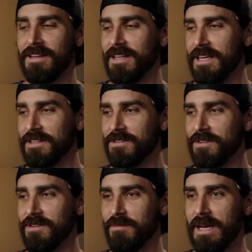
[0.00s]

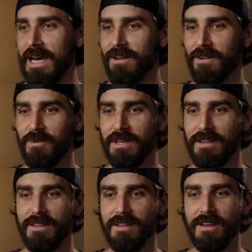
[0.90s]
internal battle
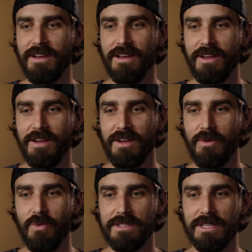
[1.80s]
with
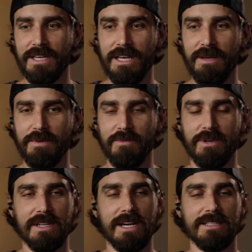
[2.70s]
what to keep and
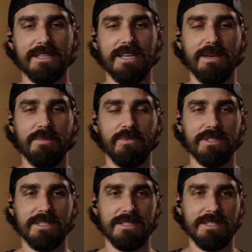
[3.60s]
what not to keep and
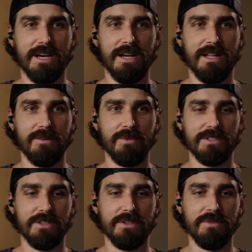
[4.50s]
what to sell and what
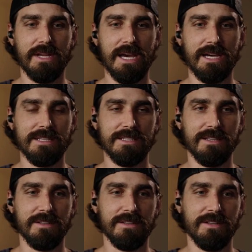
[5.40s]
to do next.
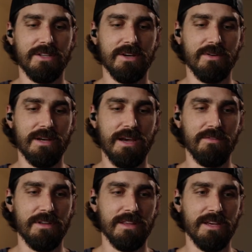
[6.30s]
And, you know,
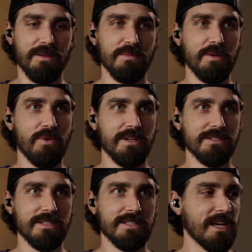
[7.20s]
everything in me wants
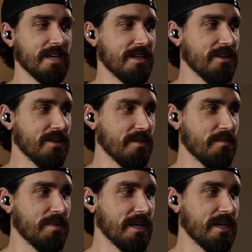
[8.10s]
to take, you know, the
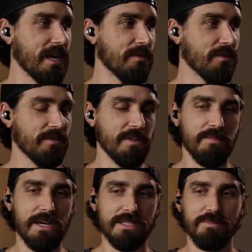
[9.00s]
big camera for the
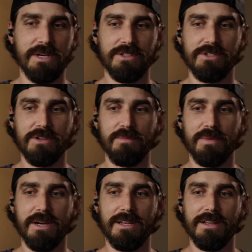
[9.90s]
best picture.
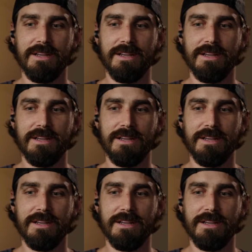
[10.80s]
But